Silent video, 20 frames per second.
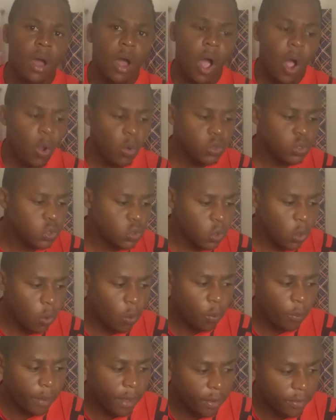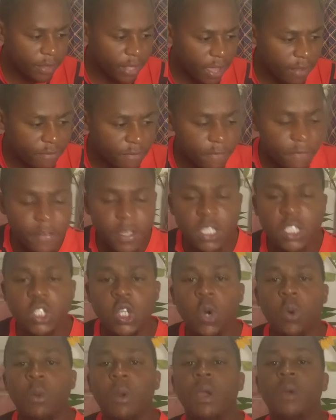Also, we're gonna have a
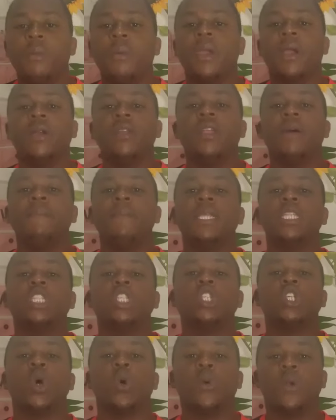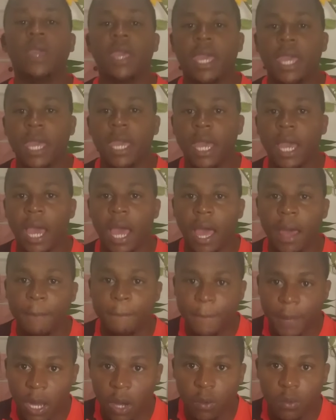video where we're gonna be talking
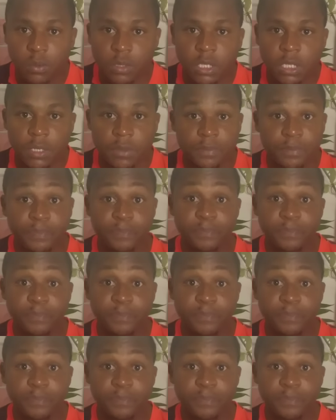about